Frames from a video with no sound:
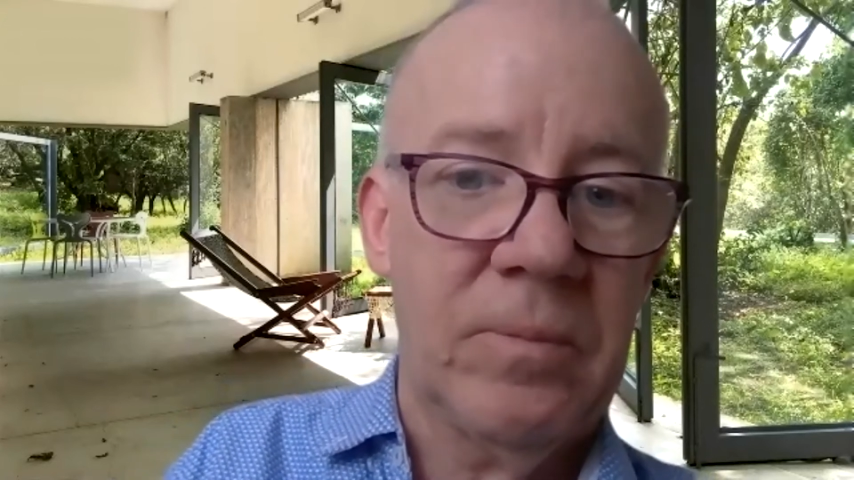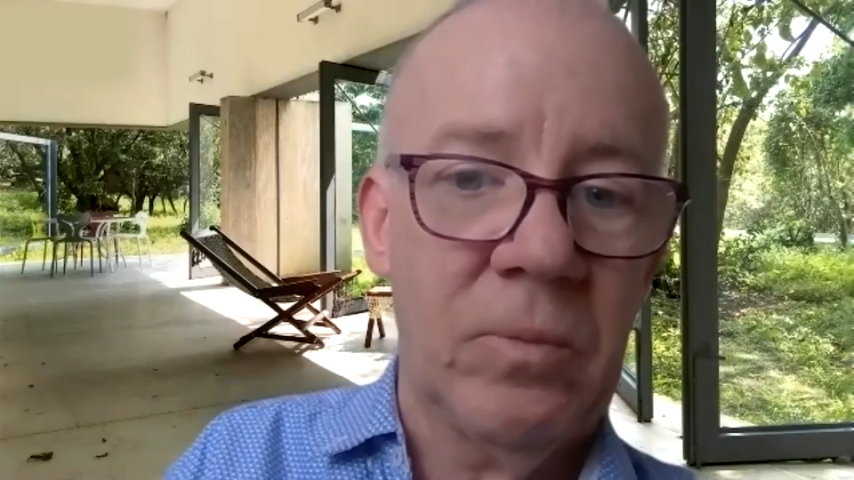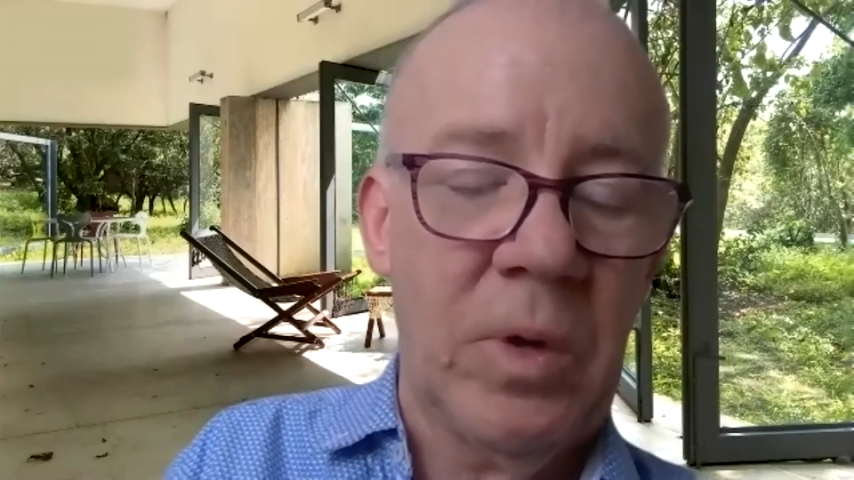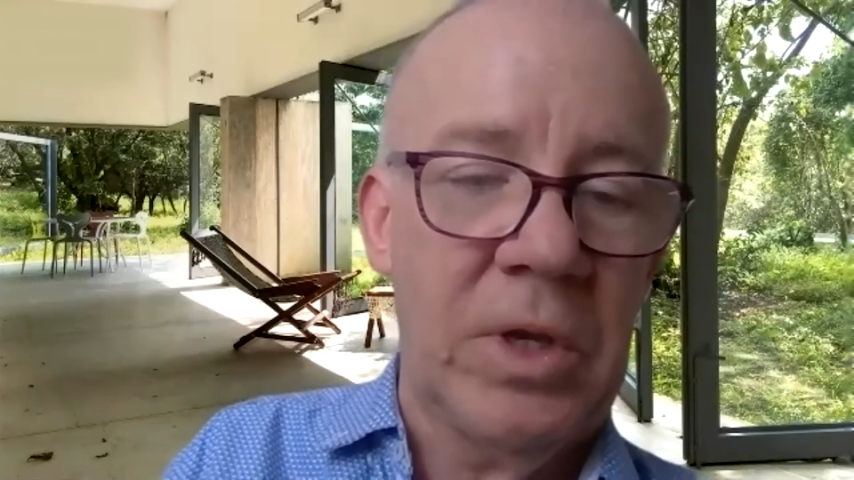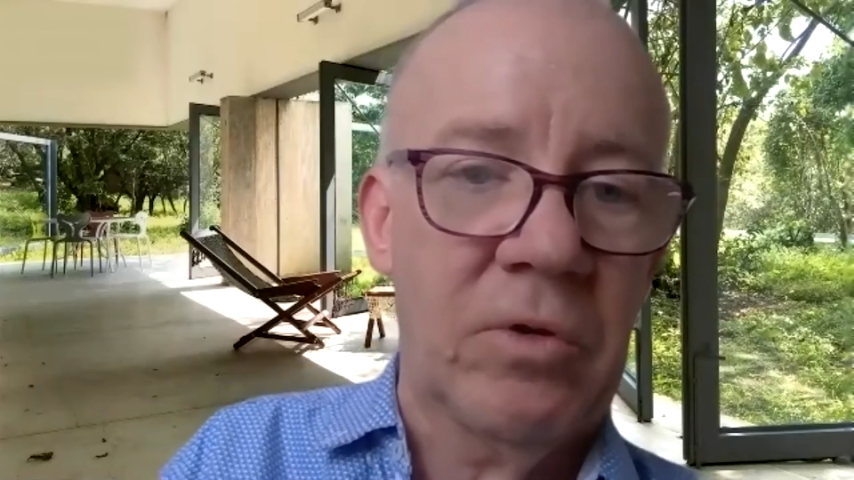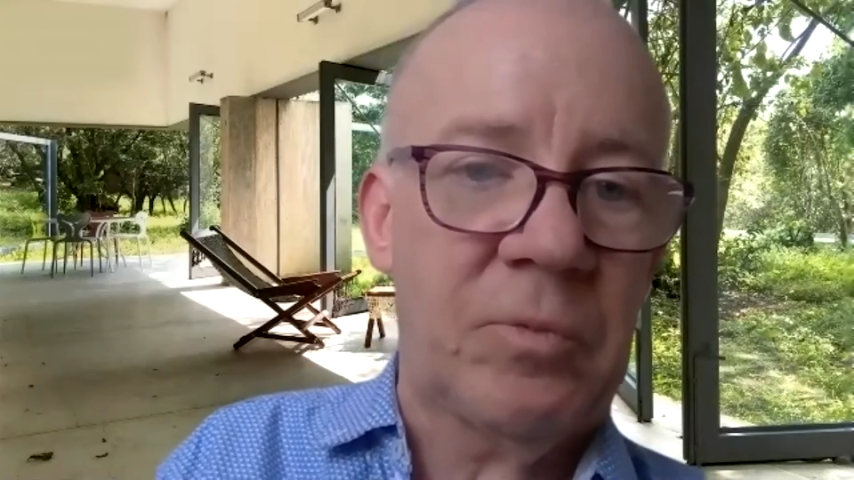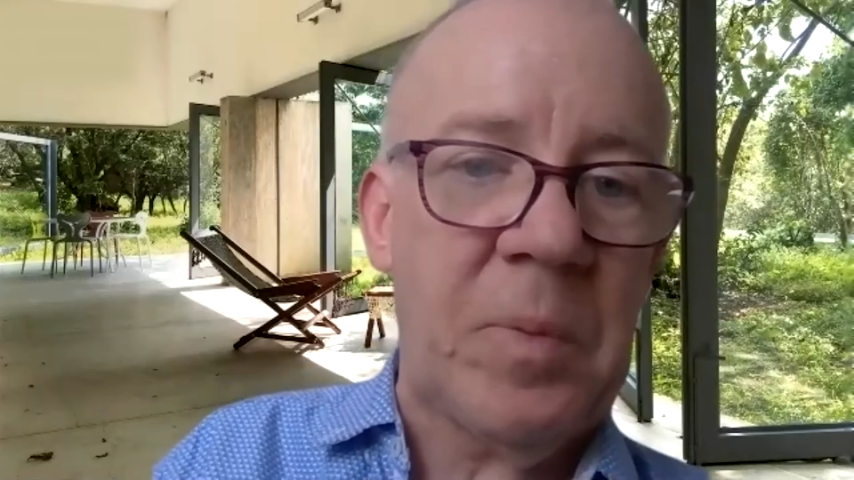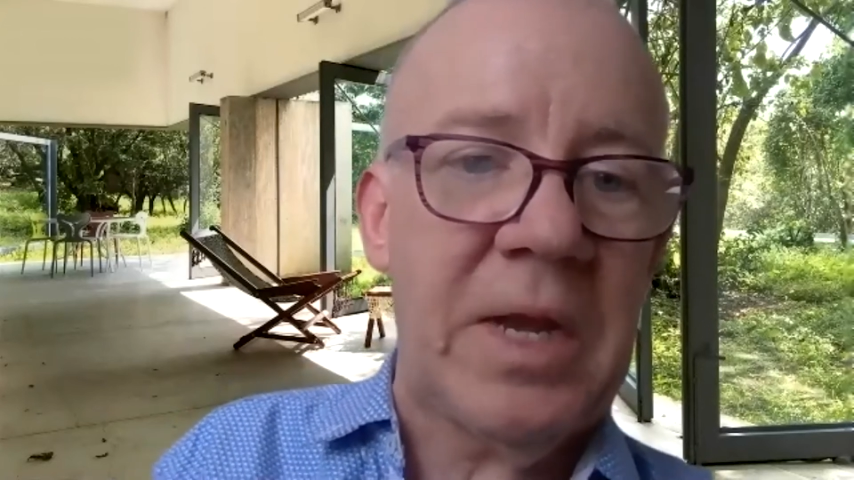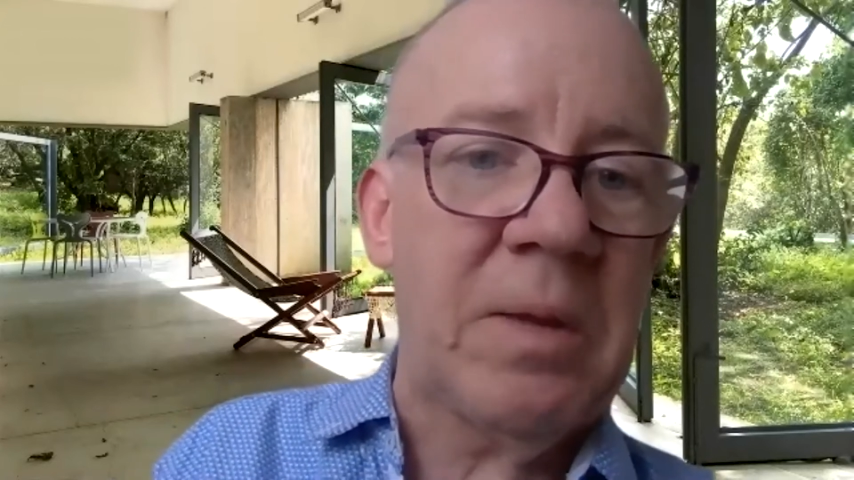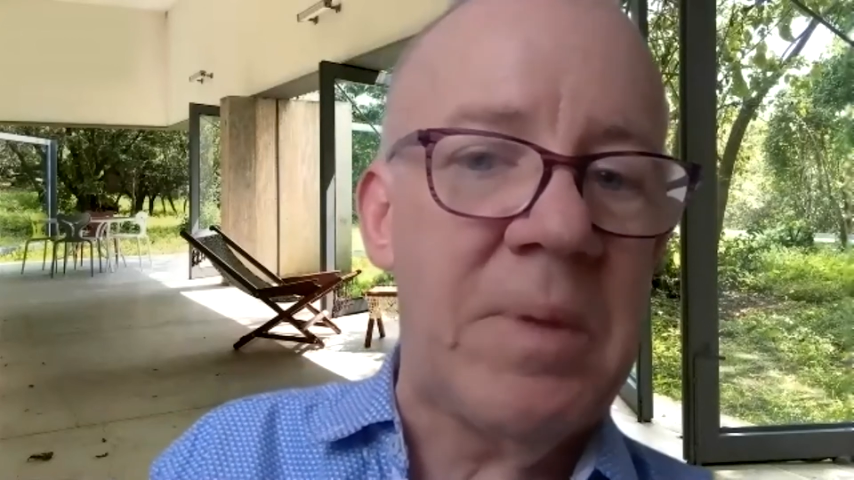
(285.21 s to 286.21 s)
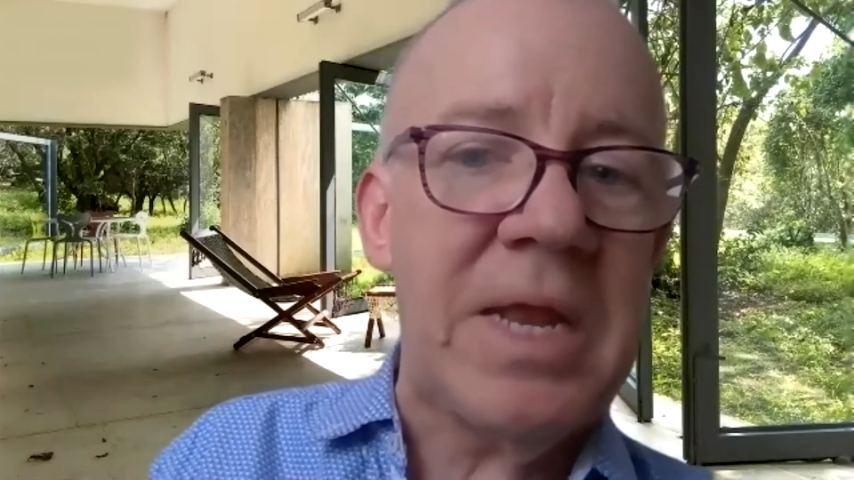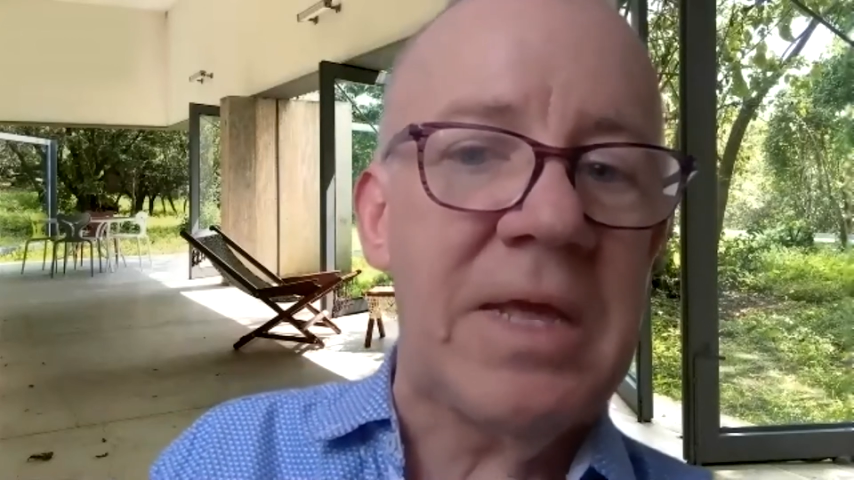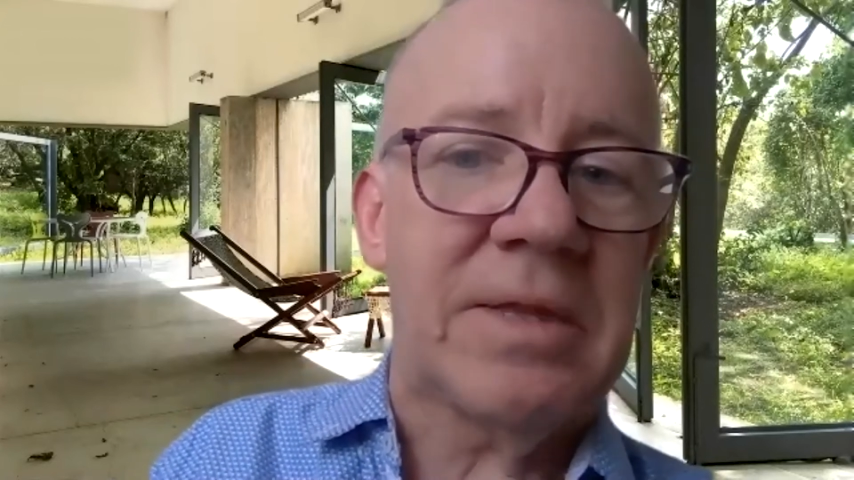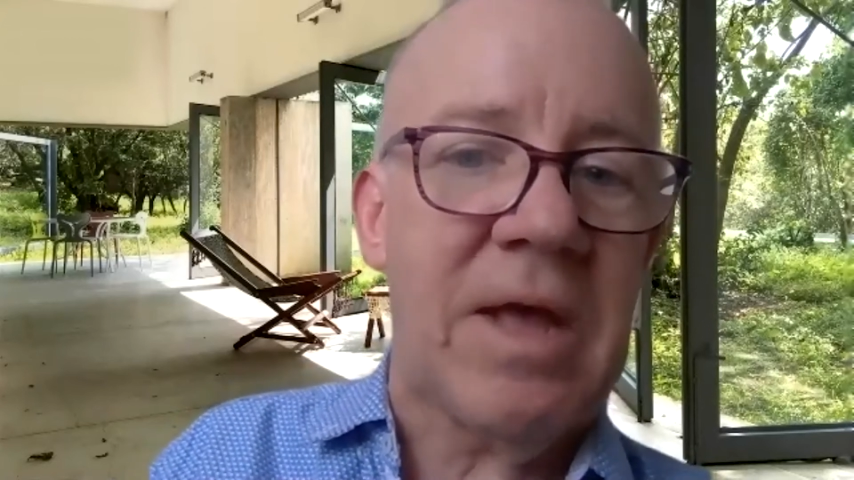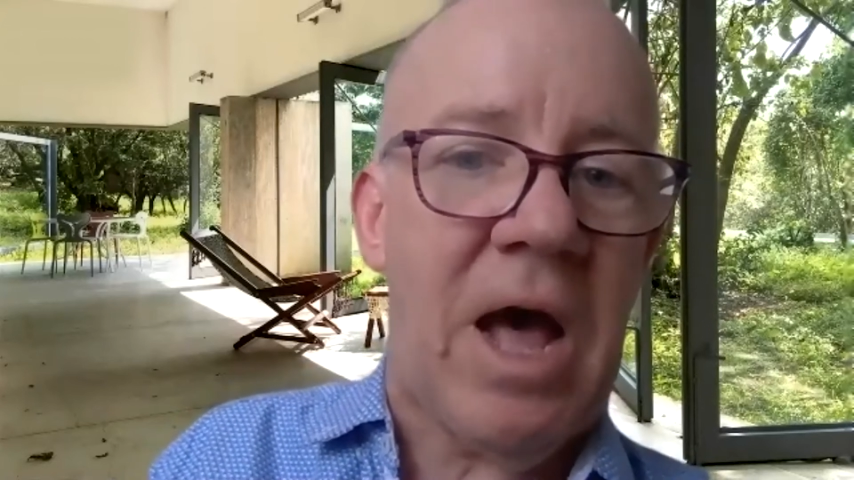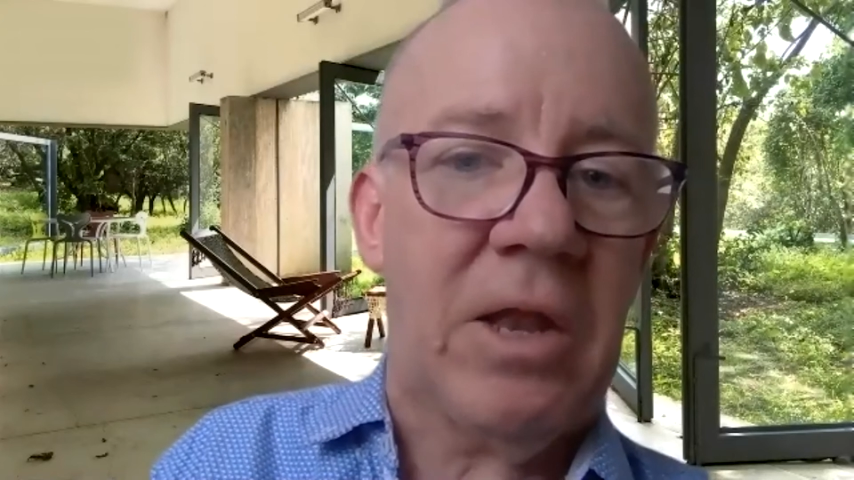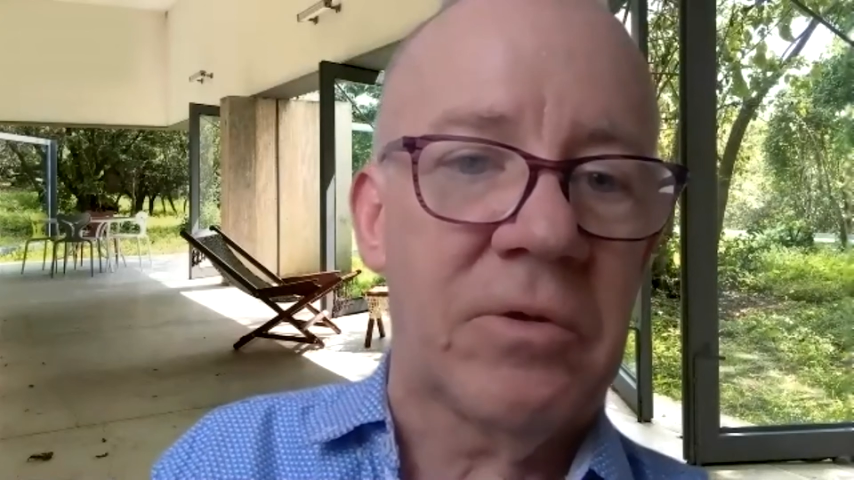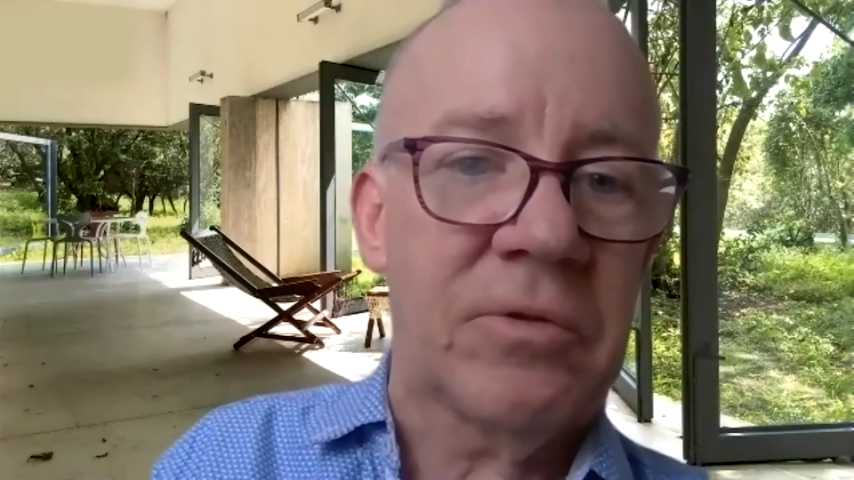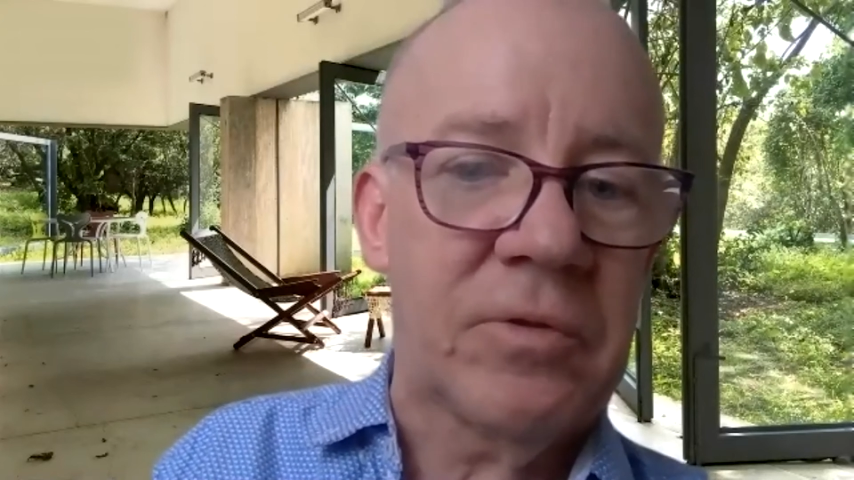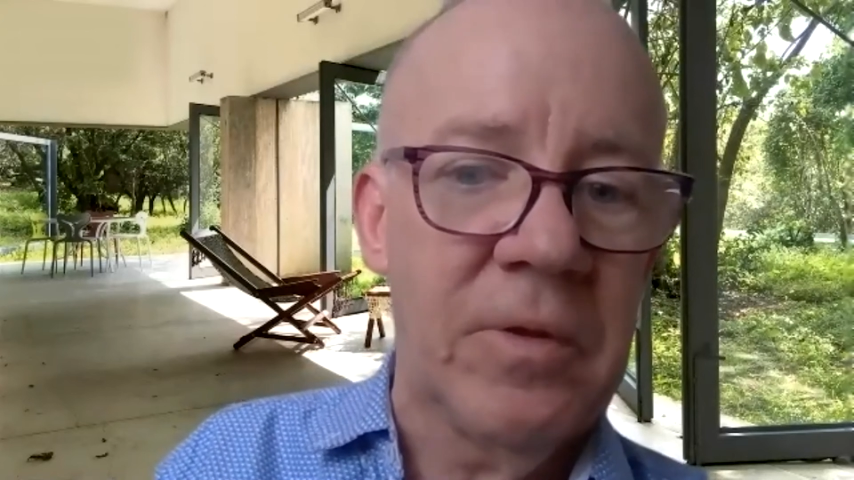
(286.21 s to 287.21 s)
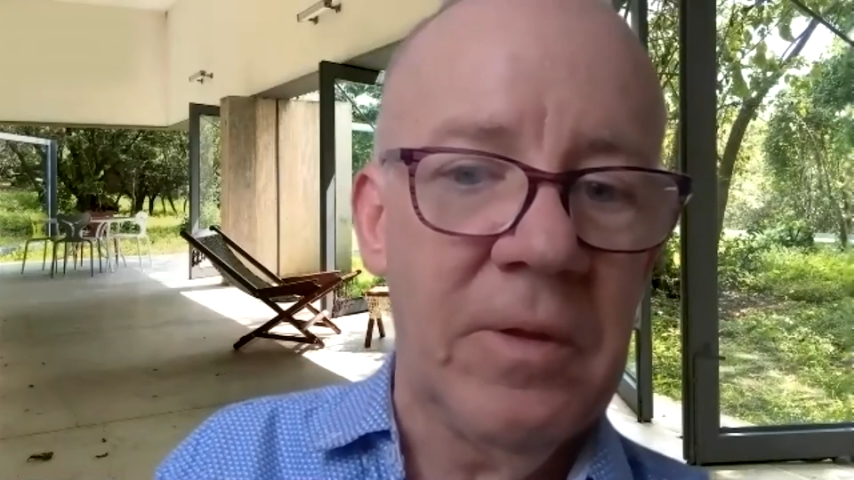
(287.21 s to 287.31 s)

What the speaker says: When you're spending media dollars